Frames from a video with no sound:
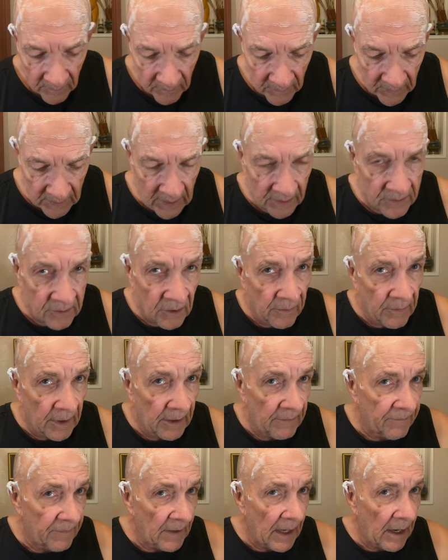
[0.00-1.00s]
because all
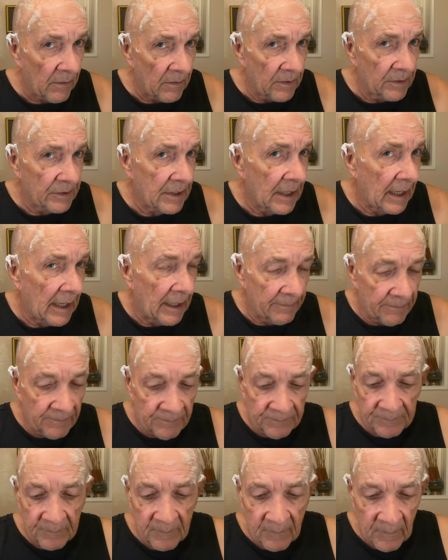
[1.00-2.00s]
my flowers got
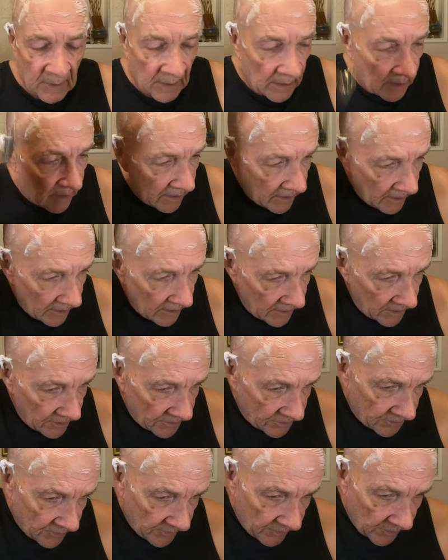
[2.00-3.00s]

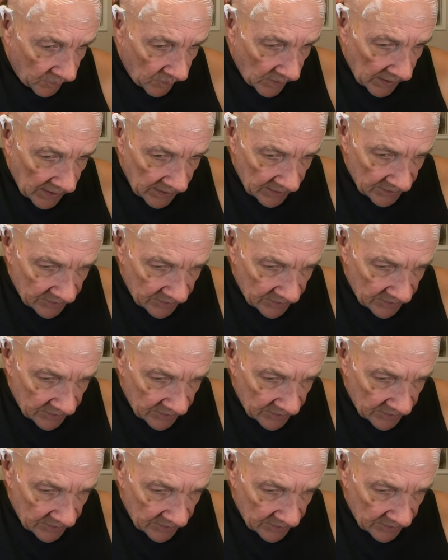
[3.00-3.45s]
super wet,